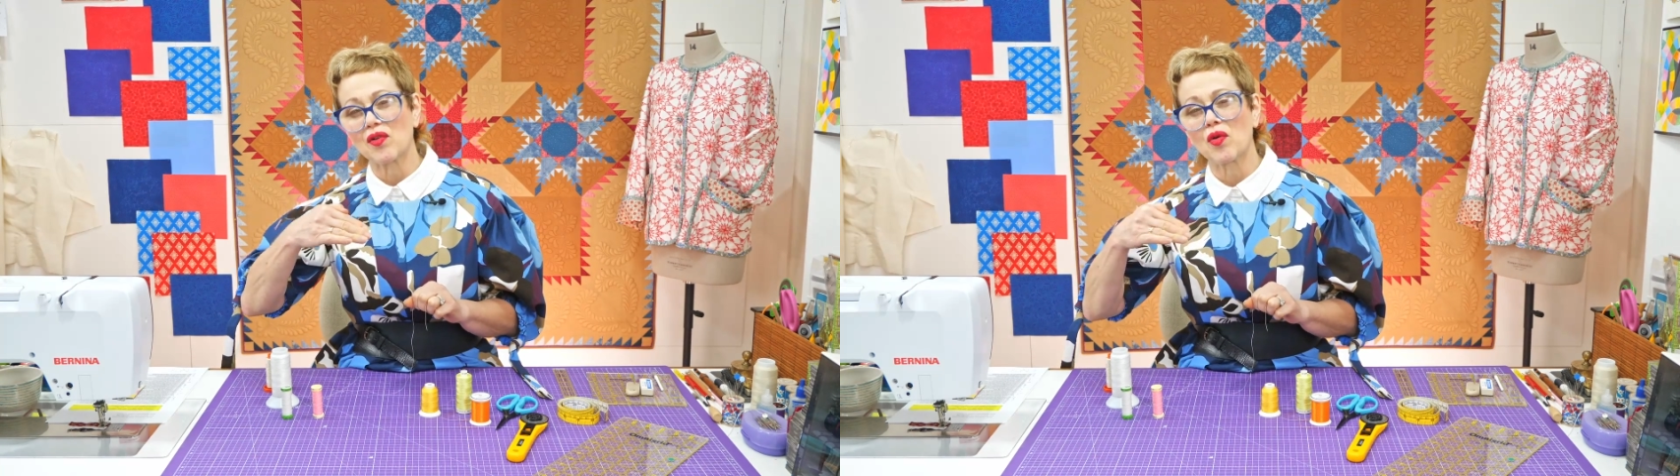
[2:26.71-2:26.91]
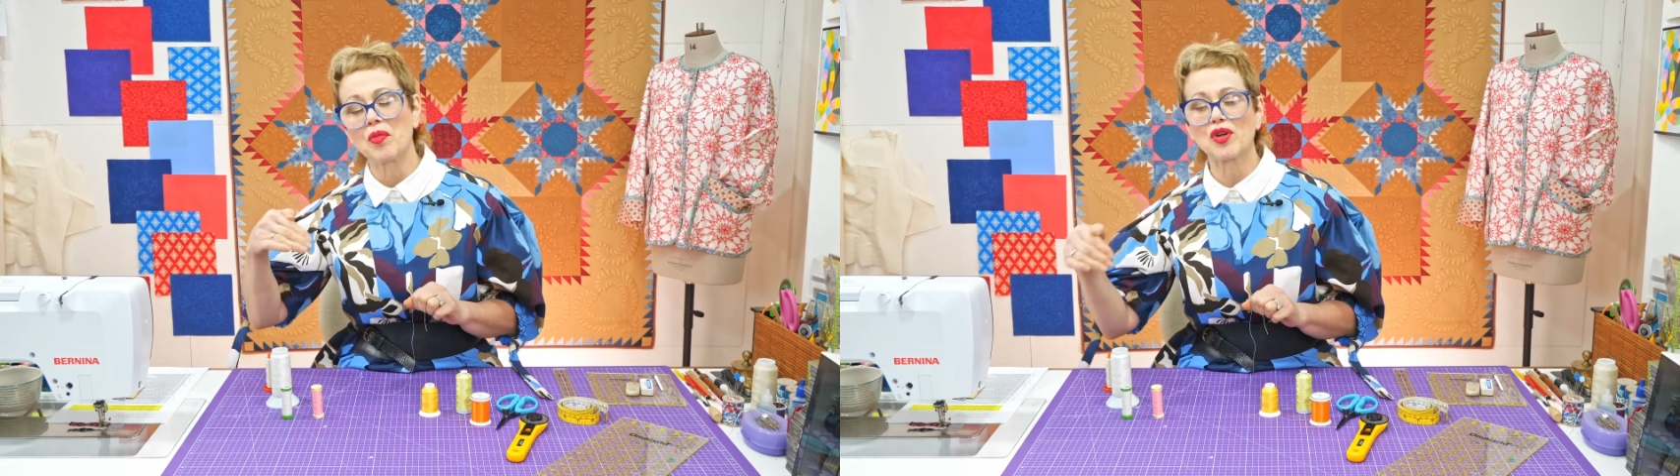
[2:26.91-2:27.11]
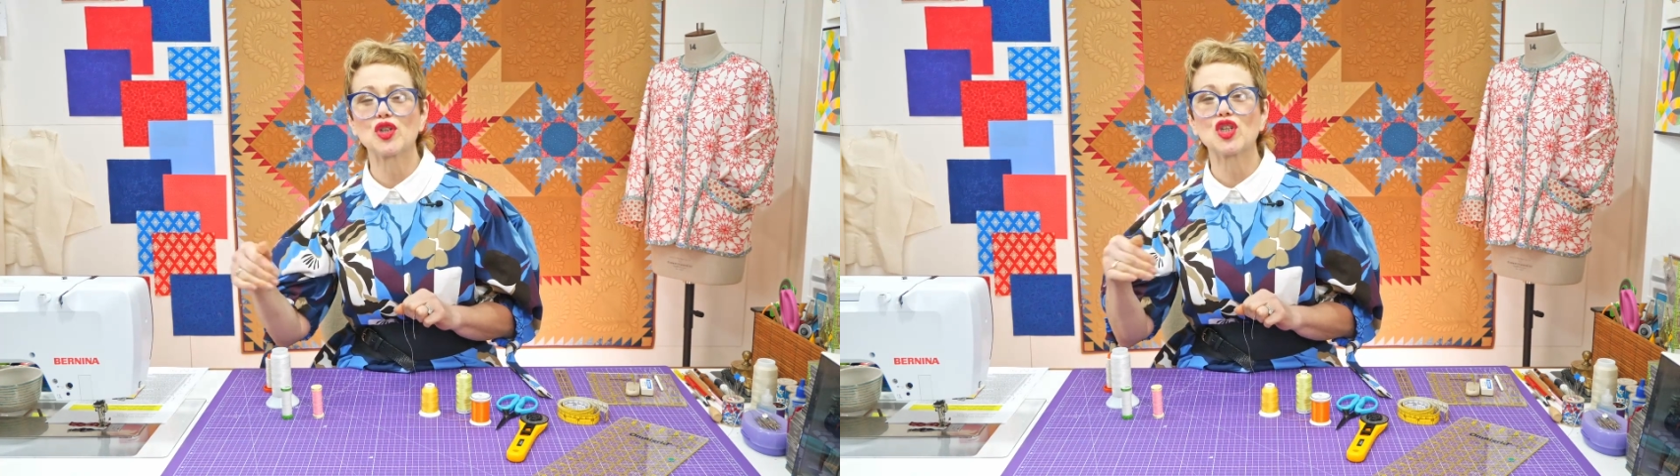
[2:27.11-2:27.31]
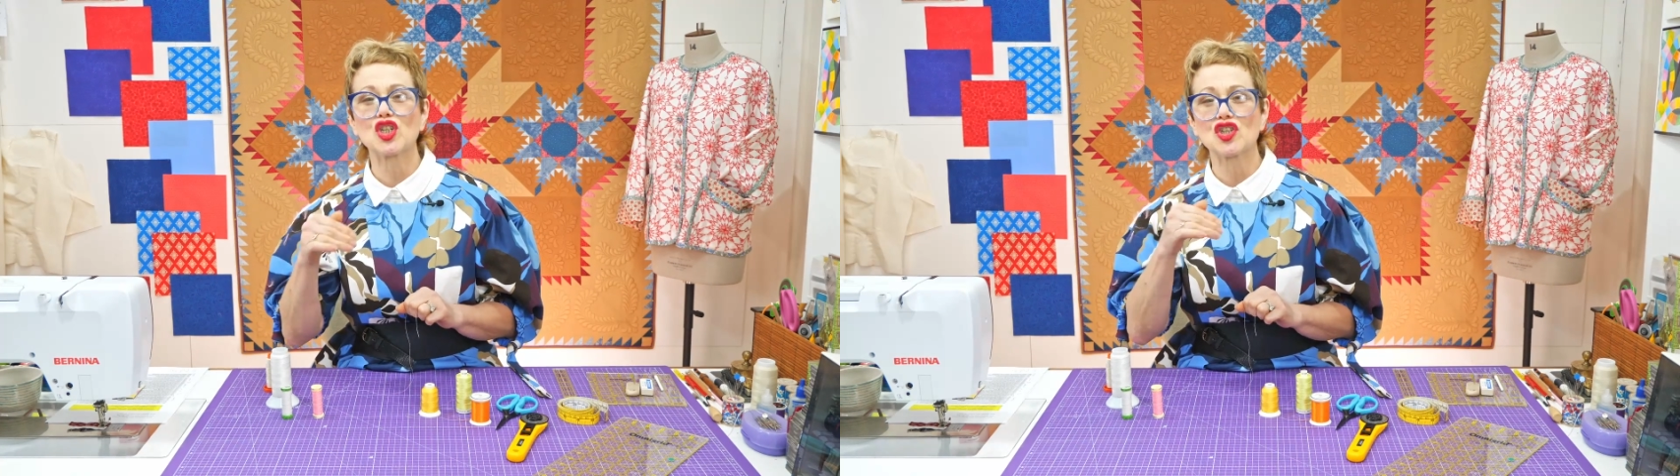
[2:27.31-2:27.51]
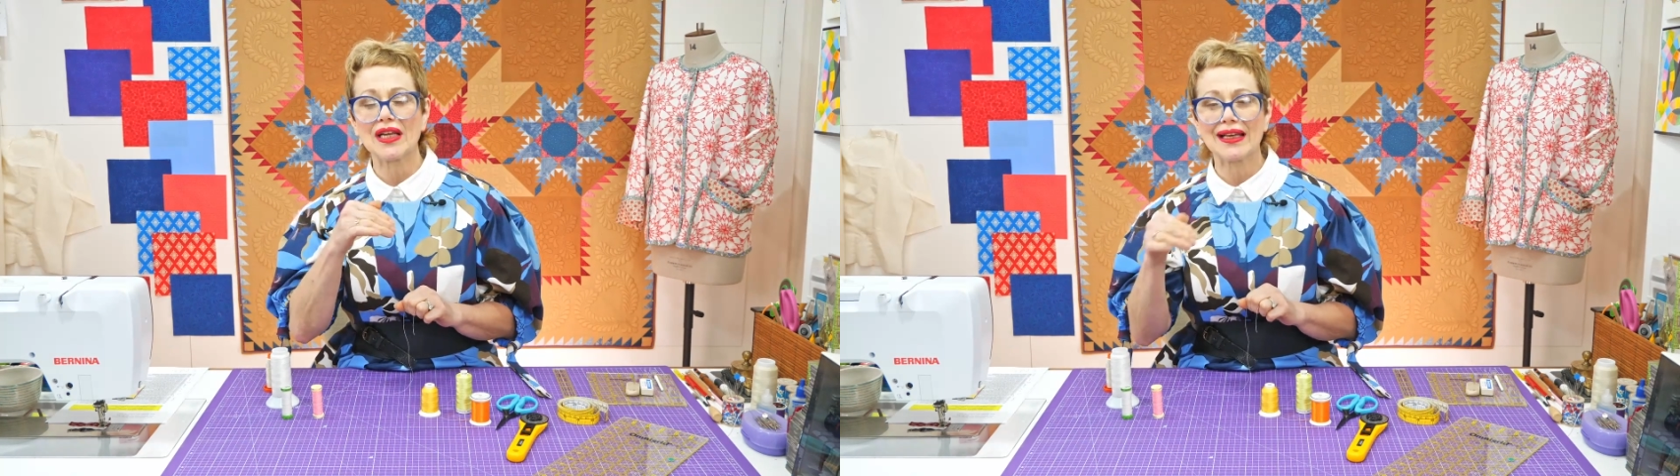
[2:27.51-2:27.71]
almost
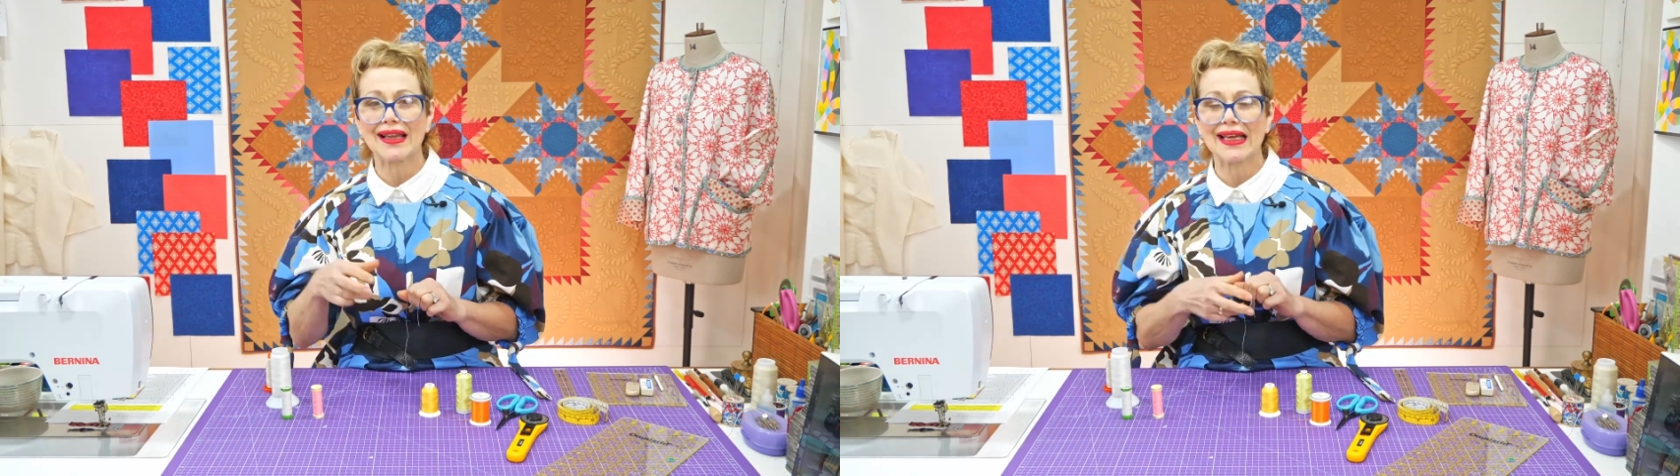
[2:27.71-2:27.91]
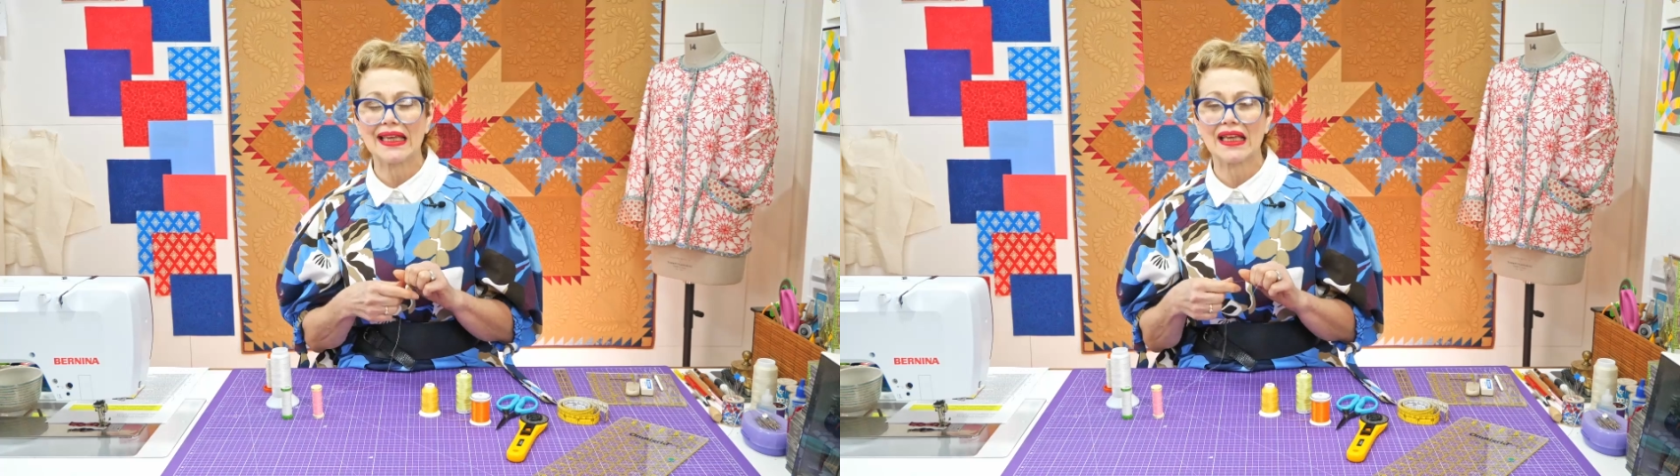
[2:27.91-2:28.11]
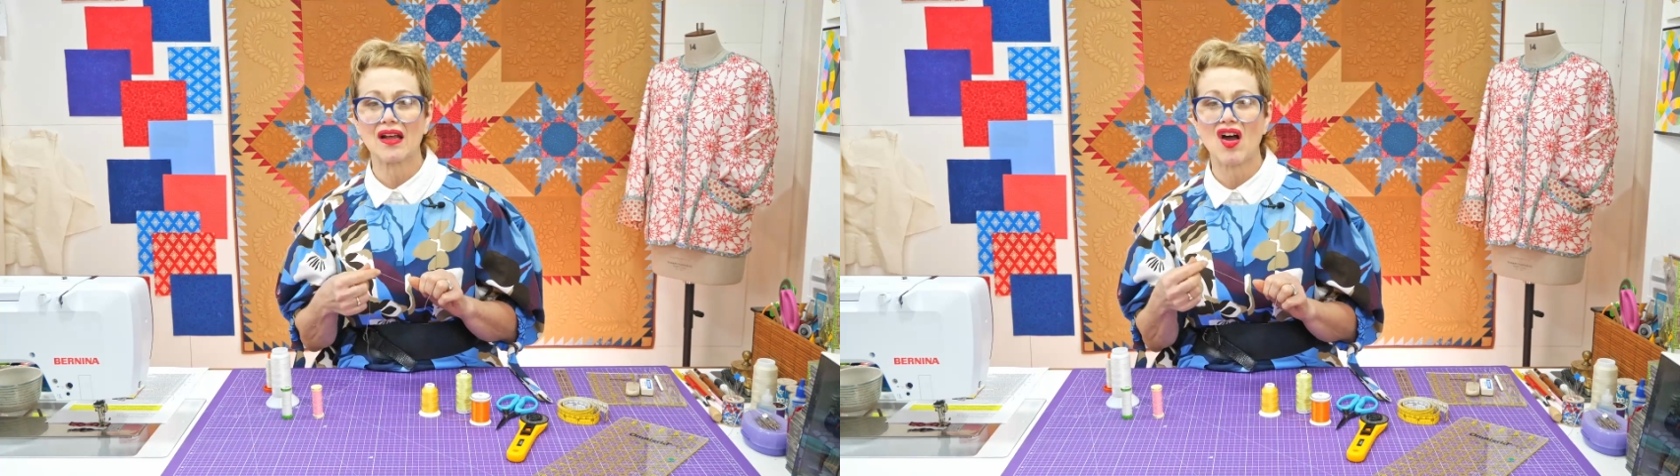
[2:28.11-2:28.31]
string-like in